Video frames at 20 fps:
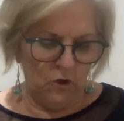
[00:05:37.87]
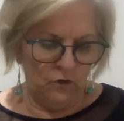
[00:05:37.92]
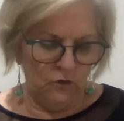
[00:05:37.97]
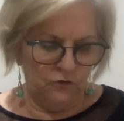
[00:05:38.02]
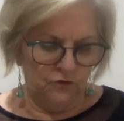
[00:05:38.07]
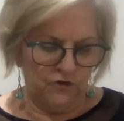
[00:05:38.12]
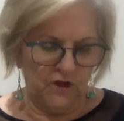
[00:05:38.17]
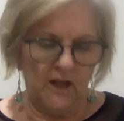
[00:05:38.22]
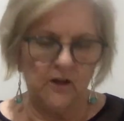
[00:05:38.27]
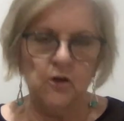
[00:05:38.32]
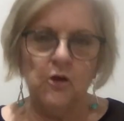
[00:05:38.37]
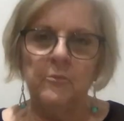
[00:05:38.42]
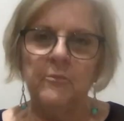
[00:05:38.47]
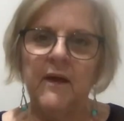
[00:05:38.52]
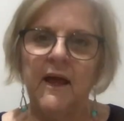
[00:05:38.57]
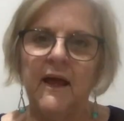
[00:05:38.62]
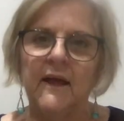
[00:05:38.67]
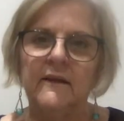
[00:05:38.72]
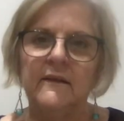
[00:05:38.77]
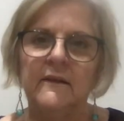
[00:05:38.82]
Shadow
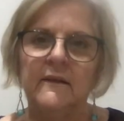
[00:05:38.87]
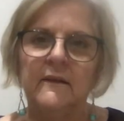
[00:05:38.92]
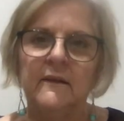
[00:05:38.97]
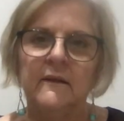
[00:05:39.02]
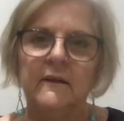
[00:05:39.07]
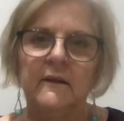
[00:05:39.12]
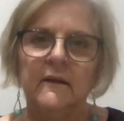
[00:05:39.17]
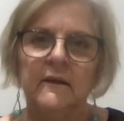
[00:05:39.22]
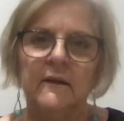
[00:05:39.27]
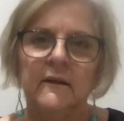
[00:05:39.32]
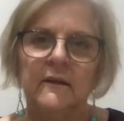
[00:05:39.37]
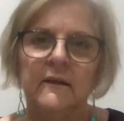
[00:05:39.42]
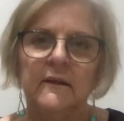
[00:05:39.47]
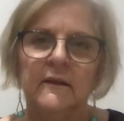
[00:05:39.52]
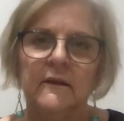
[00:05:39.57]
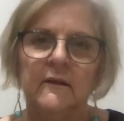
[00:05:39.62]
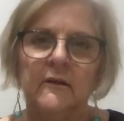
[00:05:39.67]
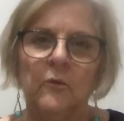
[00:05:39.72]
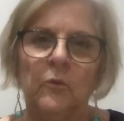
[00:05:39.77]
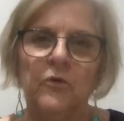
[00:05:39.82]
Man
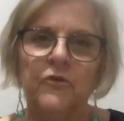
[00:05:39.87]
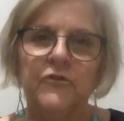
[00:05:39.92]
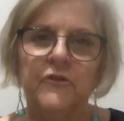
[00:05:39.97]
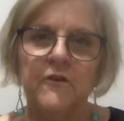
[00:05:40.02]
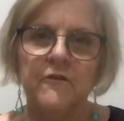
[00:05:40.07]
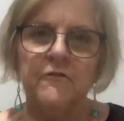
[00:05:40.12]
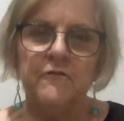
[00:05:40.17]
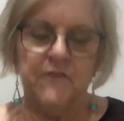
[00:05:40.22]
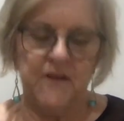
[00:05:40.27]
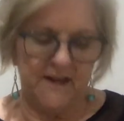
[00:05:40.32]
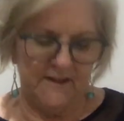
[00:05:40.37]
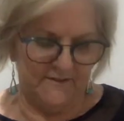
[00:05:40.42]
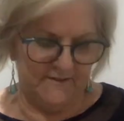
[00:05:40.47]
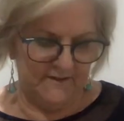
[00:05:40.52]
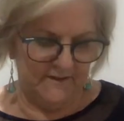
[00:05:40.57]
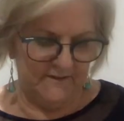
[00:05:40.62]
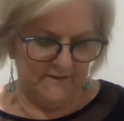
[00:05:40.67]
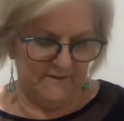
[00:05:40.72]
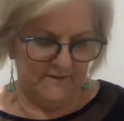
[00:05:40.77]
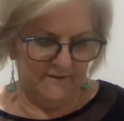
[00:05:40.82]
was
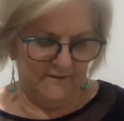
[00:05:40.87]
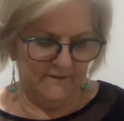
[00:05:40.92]
defeated.